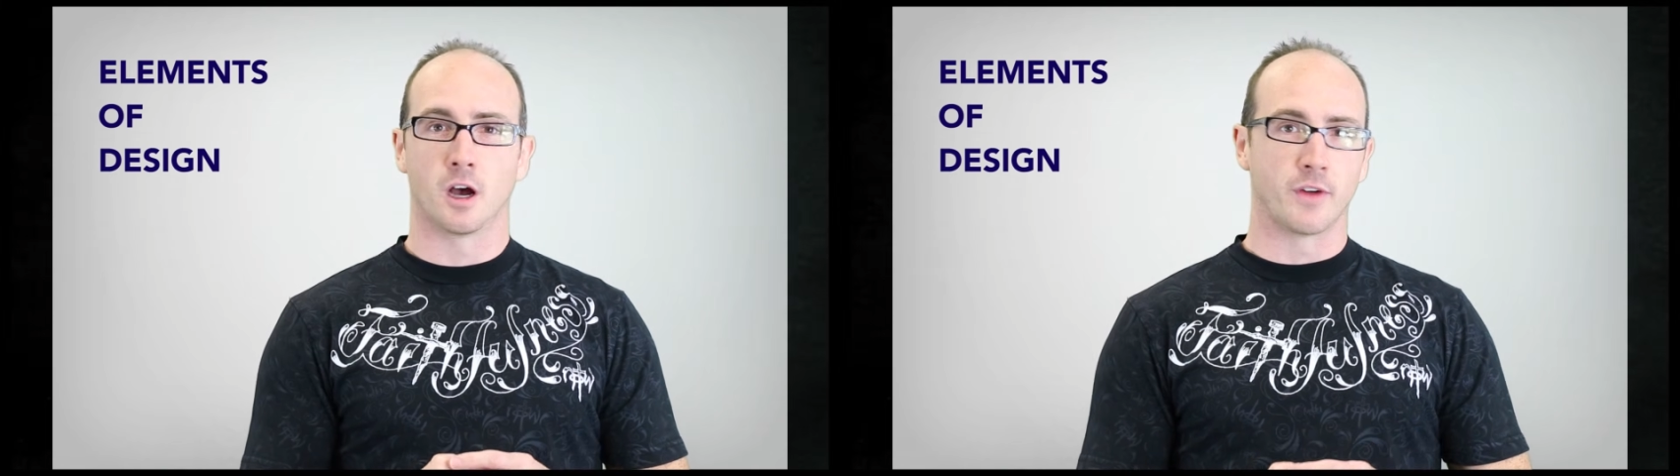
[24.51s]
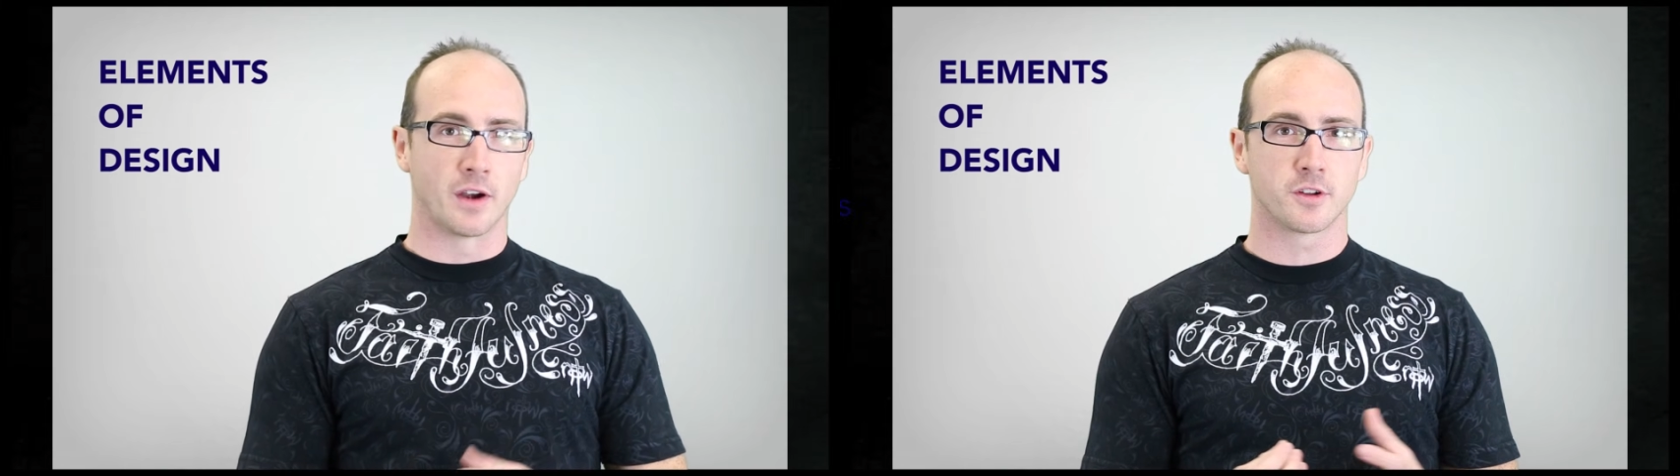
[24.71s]

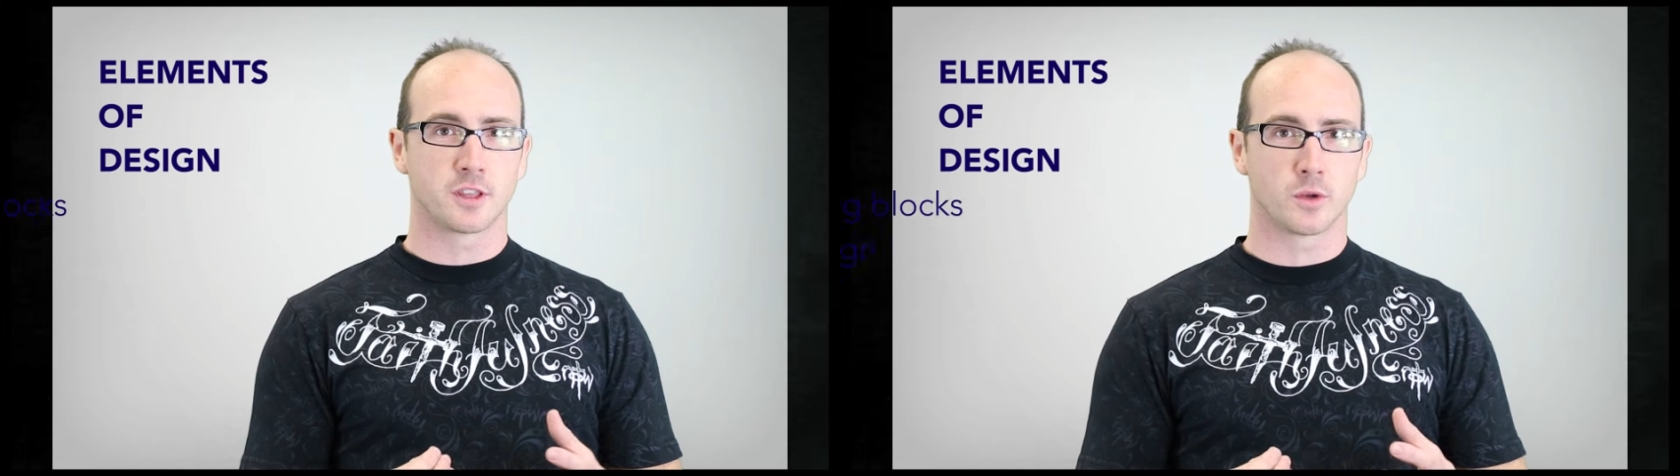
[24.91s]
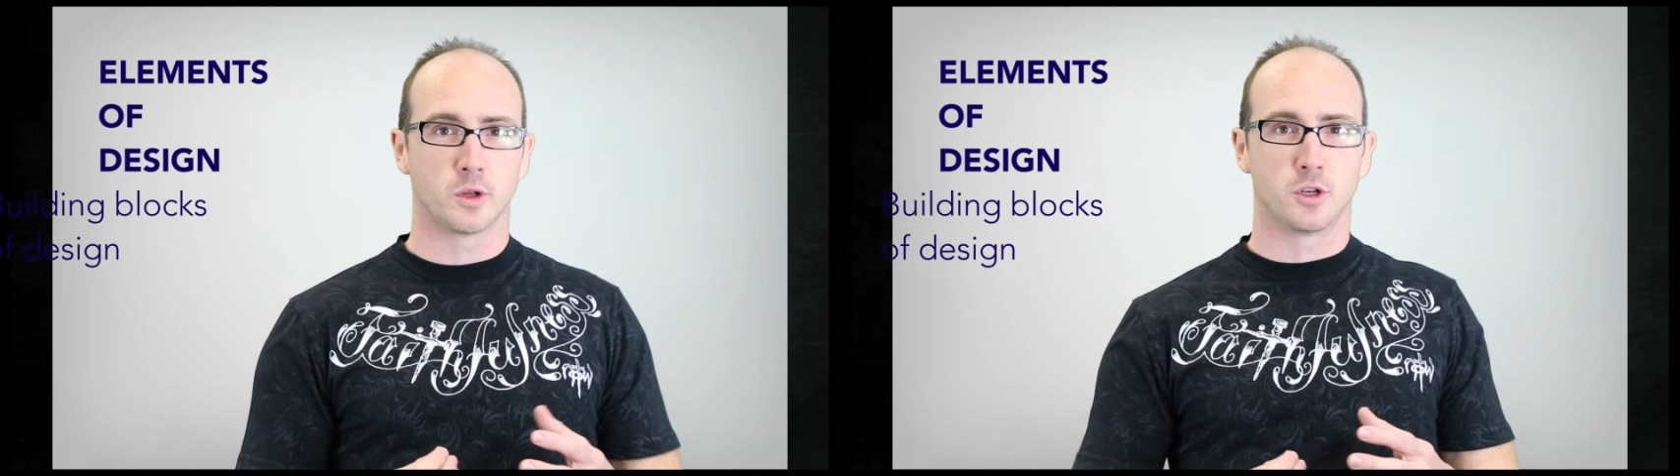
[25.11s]
of
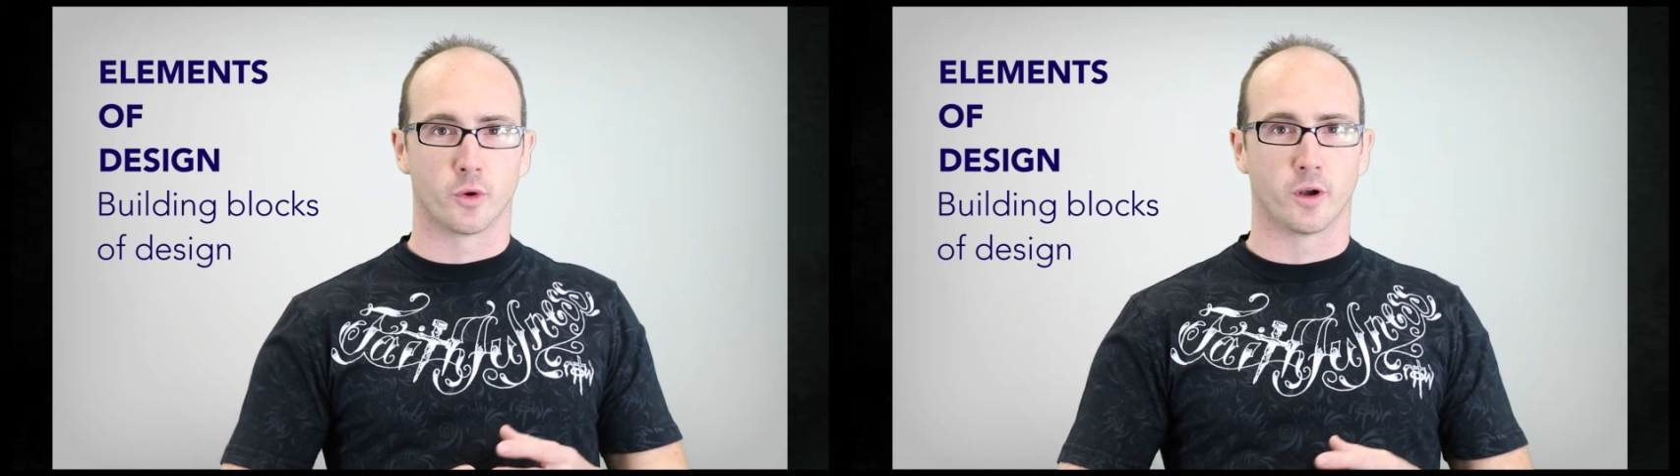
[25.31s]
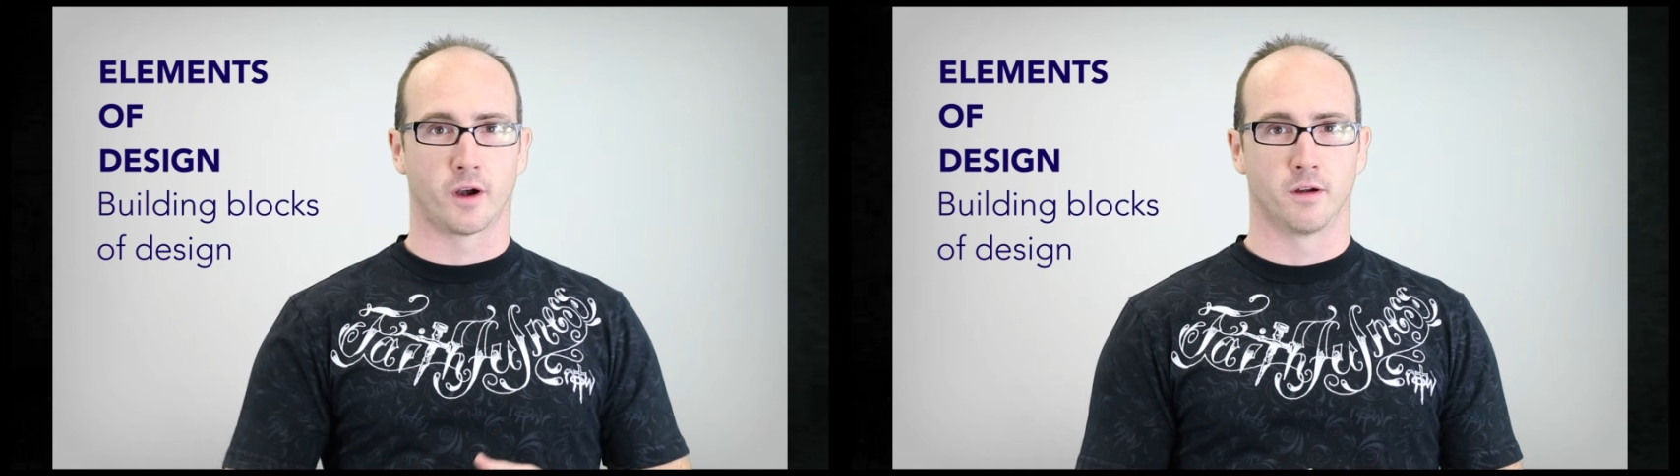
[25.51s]
everything we do
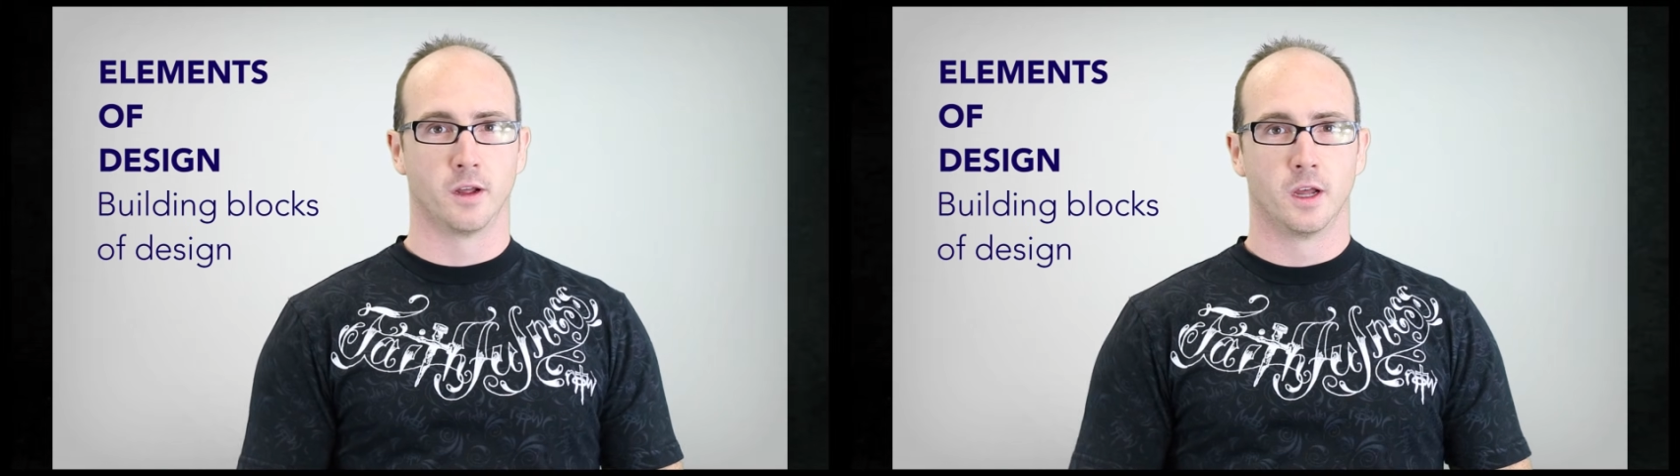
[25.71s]
in art,